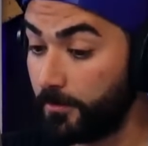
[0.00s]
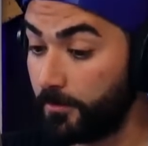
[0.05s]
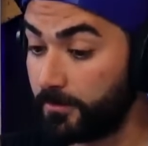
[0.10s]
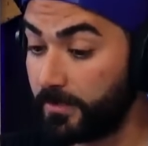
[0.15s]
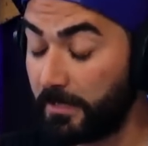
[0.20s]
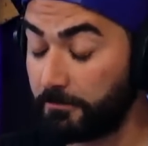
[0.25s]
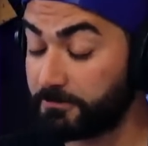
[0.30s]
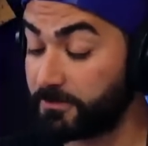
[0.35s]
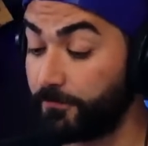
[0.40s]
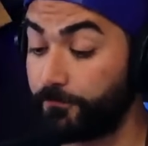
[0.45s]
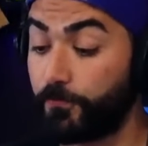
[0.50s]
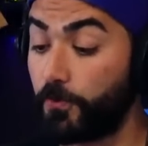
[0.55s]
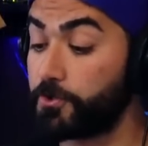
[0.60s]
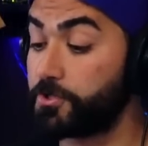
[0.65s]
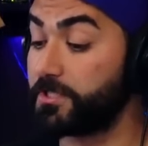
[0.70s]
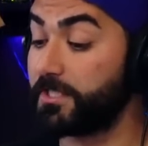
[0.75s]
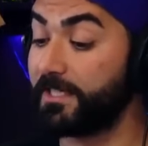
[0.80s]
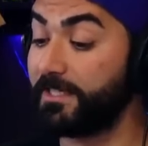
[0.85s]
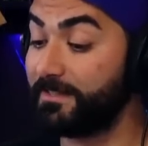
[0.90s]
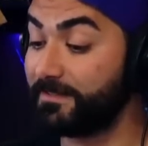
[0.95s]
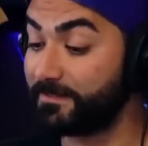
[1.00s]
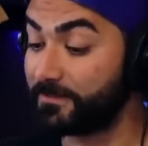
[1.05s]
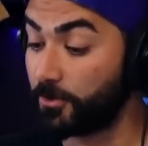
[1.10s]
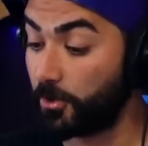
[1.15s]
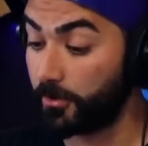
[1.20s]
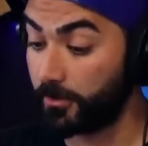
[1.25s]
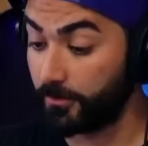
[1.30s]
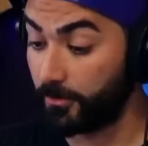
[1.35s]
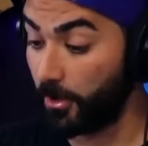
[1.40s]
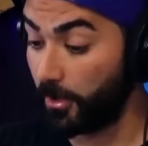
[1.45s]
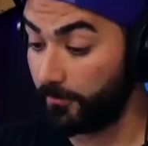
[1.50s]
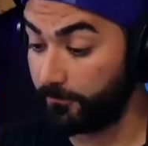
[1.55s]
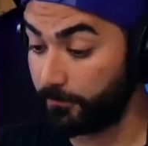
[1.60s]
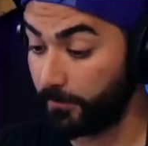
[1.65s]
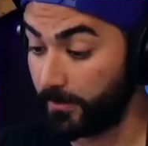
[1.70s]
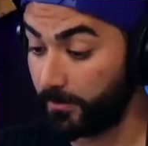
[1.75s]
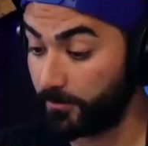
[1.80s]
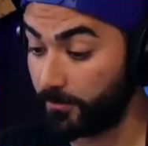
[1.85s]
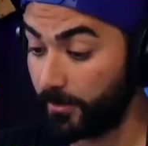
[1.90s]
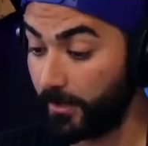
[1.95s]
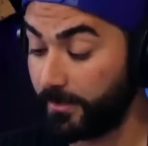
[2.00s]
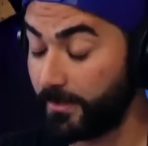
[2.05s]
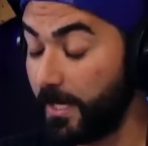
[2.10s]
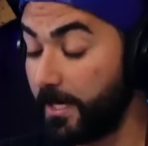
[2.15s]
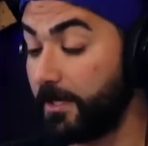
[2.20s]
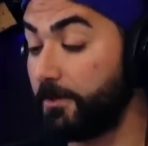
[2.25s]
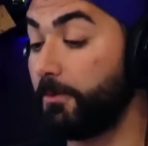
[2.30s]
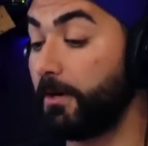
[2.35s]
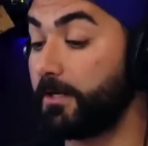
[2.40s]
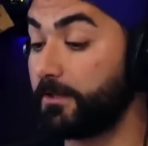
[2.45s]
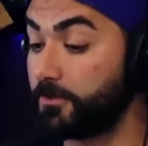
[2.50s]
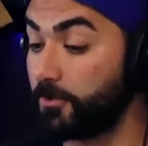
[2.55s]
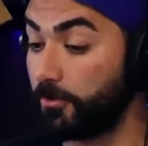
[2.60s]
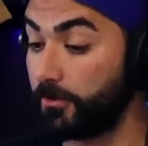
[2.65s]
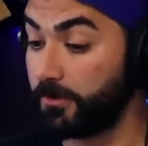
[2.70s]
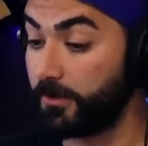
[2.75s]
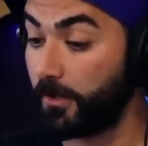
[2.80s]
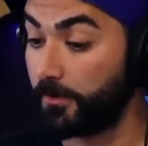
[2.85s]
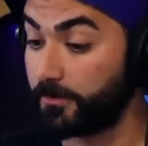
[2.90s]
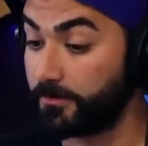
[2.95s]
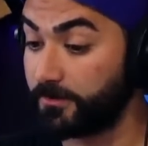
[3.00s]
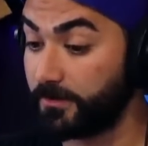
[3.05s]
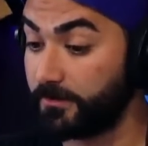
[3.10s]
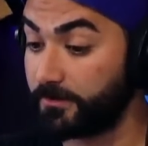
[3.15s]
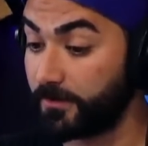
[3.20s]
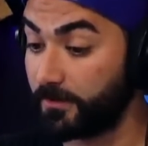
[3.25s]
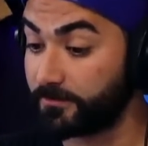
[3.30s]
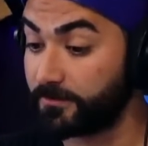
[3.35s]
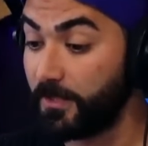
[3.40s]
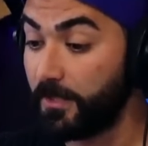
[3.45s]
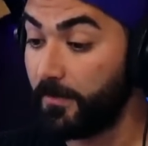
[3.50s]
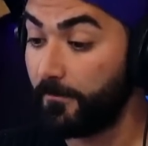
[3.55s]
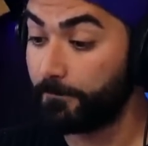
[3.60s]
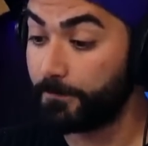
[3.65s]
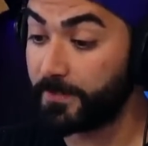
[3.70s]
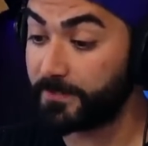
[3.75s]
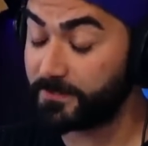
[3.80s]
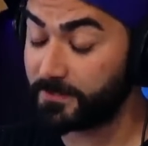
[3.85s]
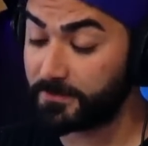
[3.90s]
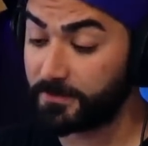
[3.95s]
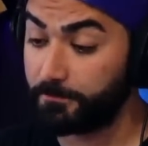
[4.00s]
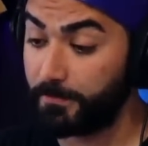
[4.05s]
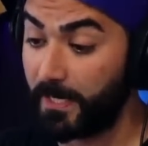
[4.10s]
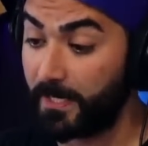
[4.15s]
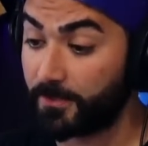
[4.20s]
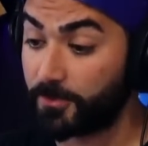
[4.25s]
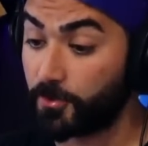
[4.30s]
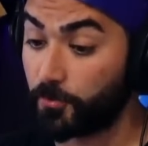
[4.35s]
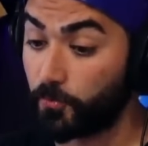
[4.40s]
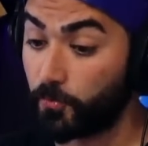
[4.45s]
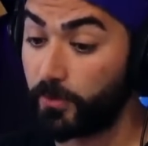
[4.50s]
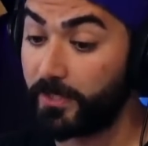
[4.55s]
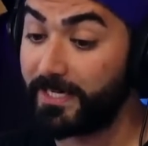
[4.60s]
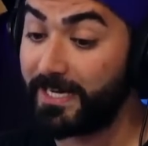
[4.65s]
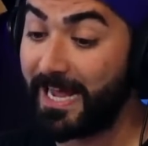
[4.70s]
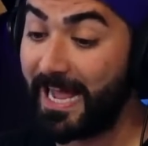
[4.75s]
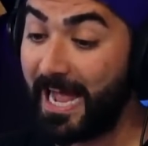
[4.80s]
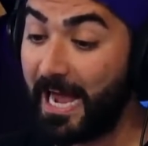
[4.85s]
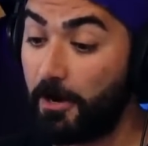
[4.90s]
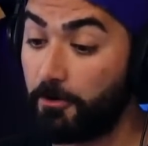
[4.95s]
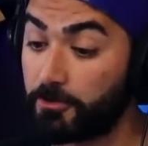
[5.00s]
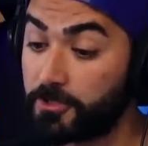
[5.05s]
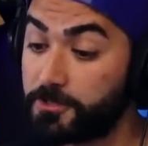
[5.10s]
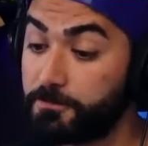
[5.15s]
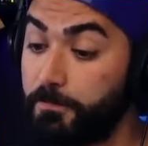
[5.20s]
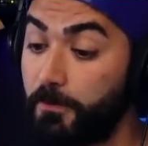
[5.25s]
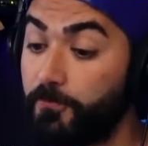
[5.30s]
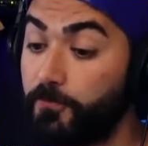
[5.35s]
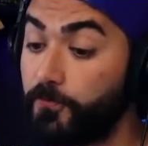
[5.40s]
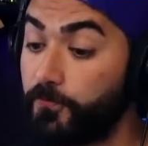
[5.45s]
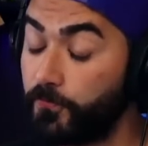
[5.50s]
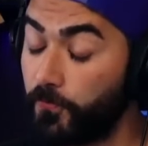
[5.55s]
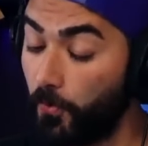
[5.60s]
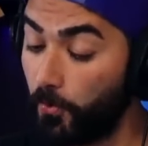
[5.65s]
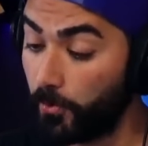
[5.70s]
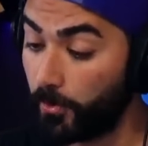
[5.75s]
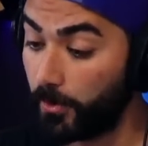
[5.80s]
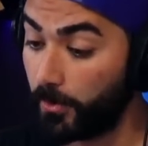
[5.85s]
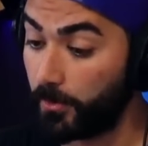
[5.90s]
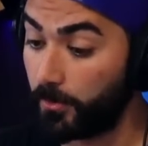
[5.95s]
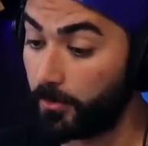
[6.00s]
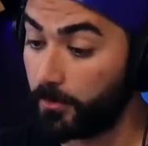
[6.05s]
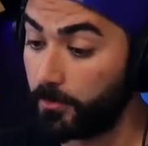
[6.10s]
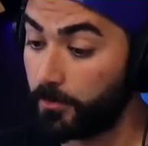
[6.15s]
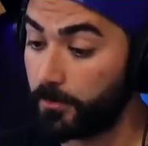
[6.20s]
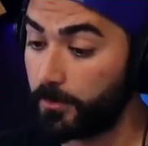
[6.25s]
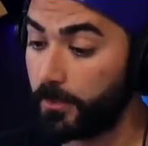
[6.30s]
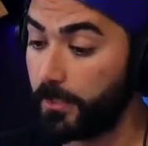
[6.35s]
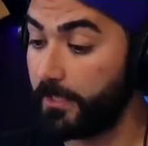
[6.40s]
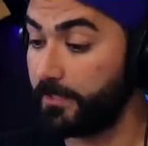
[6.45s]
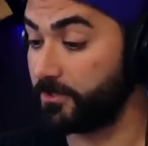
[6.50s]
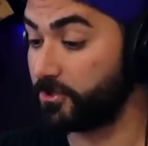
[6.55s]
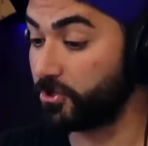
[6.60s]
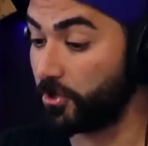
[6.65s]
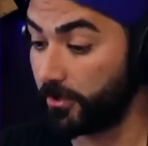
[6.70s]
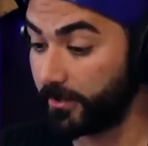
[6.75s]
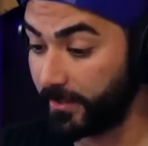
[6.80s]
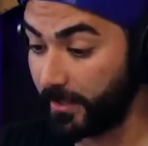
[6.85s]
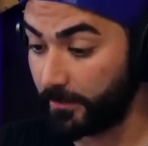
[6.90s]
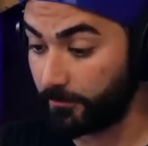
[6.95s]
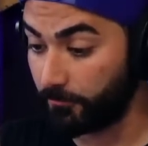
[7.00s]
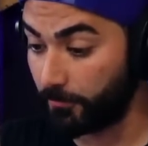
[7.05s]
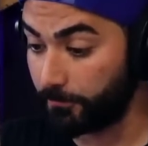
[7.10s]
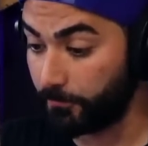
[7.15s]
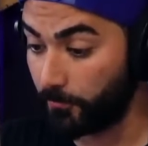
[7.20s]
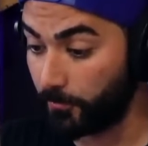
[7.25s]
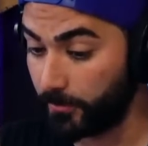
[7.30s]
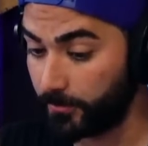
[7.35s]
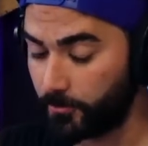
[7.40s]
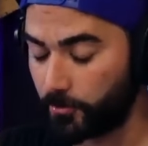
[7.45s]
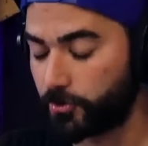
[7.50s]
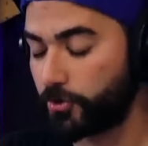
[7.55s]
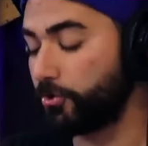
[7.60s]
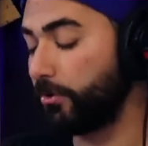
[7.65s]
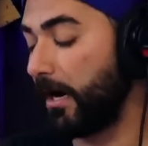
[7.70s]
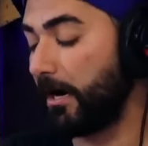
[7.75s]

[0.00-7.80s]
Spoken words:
That was the first thing he started off with. And then he went into all the other details. This is about 3 hours before it started getting reported, or 2